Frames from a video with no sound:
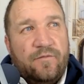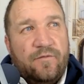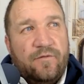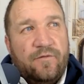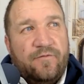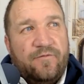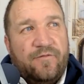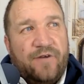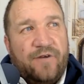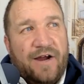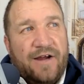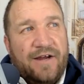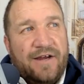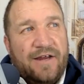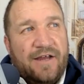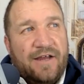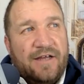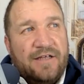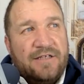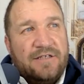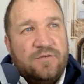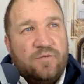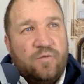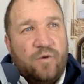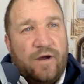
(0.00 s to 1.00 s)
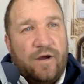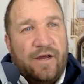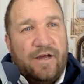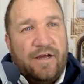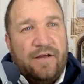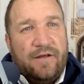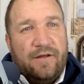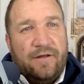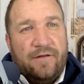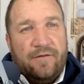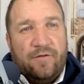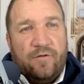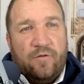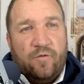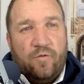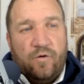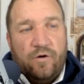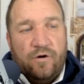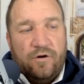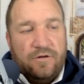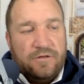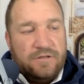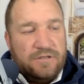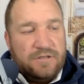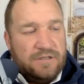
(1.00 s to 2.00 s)
finding its way in the
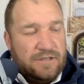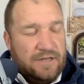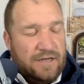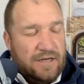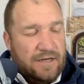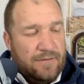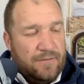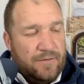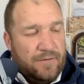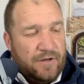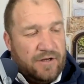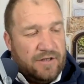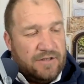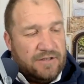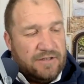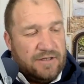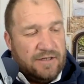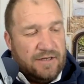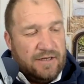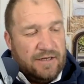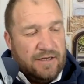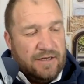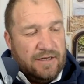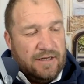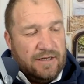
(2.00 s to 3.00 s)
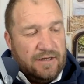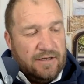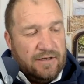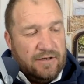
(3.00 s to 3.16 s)
world today because it, it,